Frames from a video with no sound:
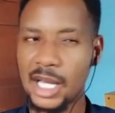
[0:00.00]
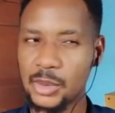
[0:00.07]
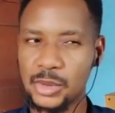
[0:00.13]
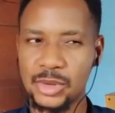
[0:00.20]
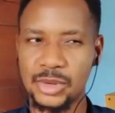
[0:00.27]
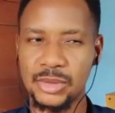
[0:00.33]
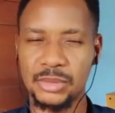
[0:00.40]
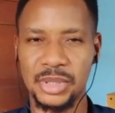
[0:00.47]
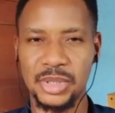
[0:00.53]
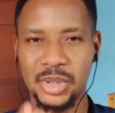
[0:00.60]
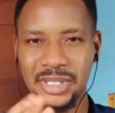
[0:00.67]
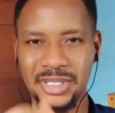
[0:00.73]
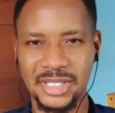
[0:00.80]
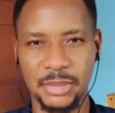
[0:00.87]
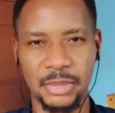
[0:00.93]
I won't be
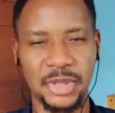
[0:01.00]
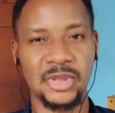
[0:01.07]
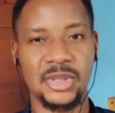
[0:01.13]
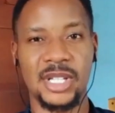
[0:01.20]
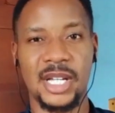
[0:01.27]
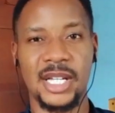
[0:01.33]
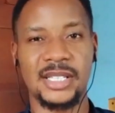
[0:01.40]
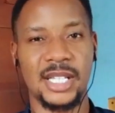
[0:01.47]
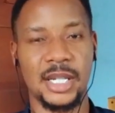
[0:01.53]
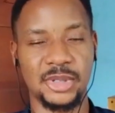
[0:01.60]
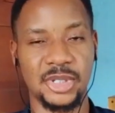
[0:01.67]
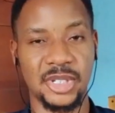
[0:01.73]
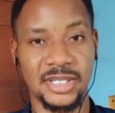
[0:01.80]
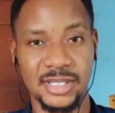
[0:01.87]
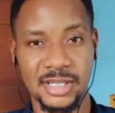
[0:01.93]
going deep into that, I'll
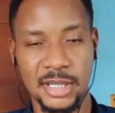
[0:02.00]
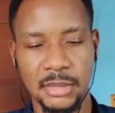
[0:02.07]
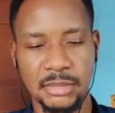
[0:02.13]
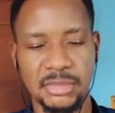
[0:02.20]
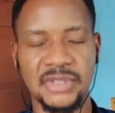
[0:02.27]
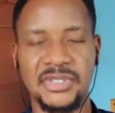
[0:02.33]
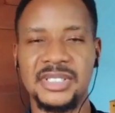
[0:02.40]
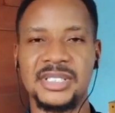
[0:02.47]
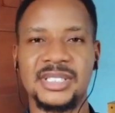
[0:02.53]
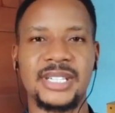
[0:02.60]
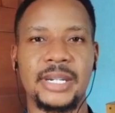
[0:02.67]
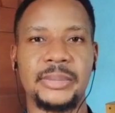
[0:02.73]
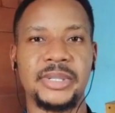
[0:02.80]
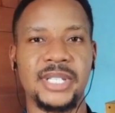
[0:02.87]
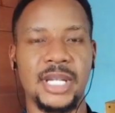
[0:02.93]
just briefly
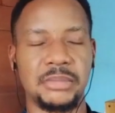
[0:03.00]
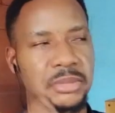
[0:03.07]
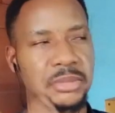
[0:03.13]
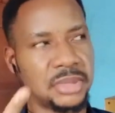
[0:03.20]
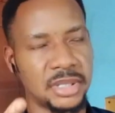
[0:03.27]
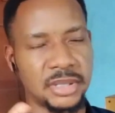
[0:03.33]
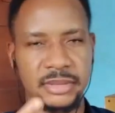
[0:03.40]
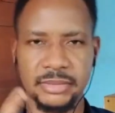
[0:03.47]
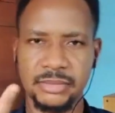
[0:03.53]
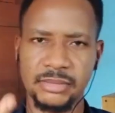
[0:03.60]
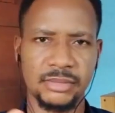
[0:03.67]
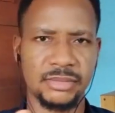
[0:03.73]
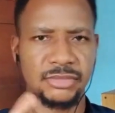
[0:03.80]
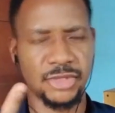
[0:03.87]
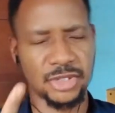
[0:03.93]
describe it and maybe
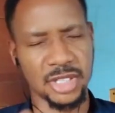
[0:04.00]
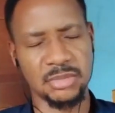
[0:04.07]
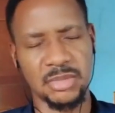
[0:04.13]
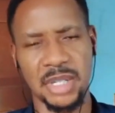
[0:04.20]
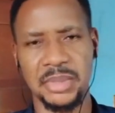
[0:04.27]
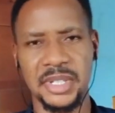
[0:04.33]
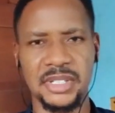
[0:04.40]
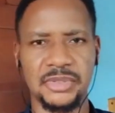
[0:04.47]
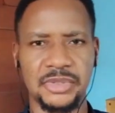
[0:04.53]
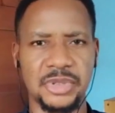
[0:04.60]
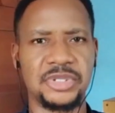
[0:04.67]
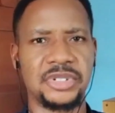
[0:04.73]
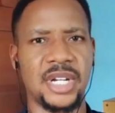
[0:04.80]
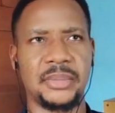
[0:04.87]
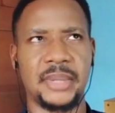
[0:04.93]
just maybe in the
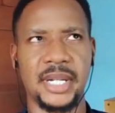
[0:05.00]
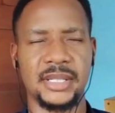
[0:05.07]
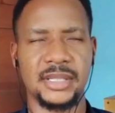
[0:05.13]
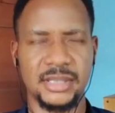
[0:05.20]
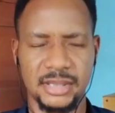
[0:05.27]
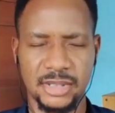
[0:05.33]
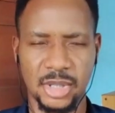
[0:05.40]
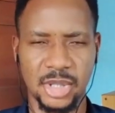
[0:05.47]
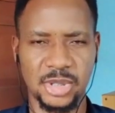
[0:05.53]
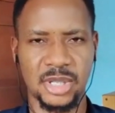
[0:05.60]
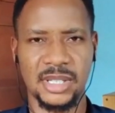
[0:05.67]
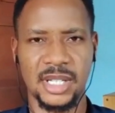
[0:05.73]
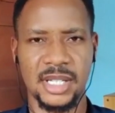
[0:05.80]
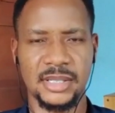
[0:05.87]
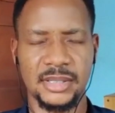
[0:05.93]
future I might touch
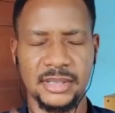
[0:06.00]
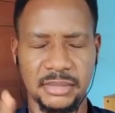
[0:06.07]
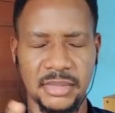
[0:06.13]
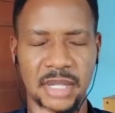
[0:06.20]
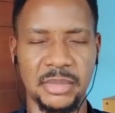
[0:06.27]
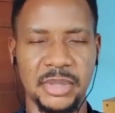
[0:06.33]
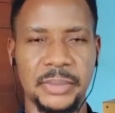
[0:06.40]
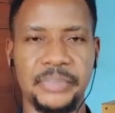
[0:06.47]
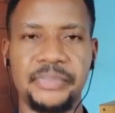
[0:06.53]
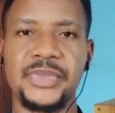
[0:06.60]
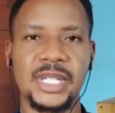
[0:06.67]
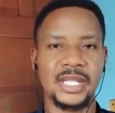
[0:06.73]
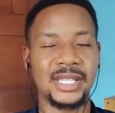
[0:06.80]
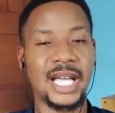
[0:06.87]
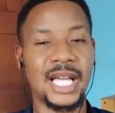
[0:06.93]
on that, maybe.
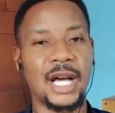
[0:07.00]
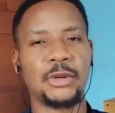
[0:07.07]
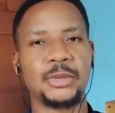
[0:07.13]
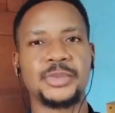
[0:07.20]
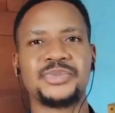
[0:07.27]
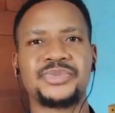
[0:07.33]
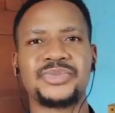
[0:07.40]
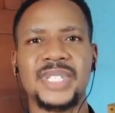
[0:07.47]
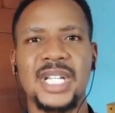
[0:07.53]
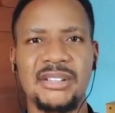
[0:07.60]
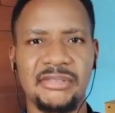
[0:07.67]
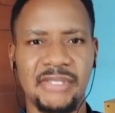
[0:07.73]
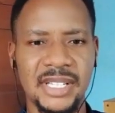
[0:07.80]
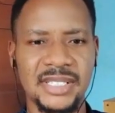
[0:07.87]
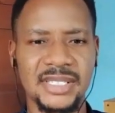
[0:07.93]
Now
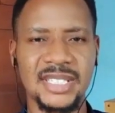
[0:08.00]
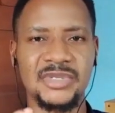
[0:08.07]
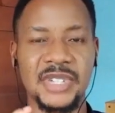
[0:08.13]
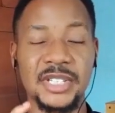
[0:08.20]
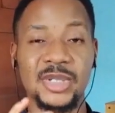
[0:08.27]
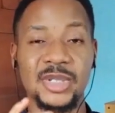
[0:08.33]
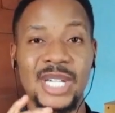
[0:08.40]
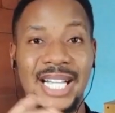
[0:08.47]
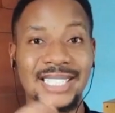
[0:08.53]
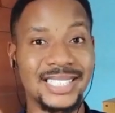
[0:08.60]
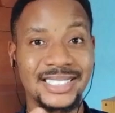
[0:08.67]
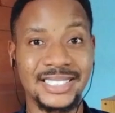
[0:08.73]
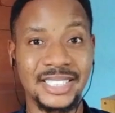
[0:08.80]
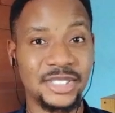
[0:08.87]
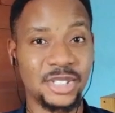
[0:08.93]
first things first, you can
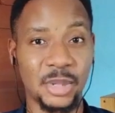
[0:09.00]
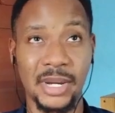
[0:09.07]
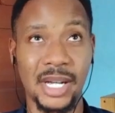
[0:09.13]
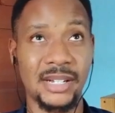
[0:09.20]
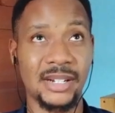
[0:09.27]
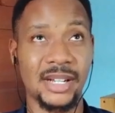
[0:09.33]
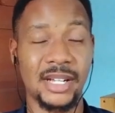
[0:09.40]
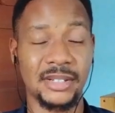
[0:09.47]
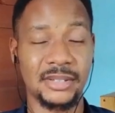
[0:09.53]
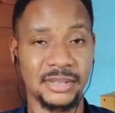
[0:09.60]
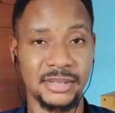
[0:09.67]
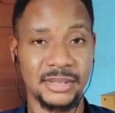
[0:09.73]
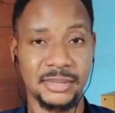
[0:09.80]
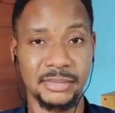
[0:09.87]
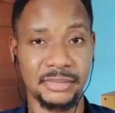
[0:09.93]
generate your background.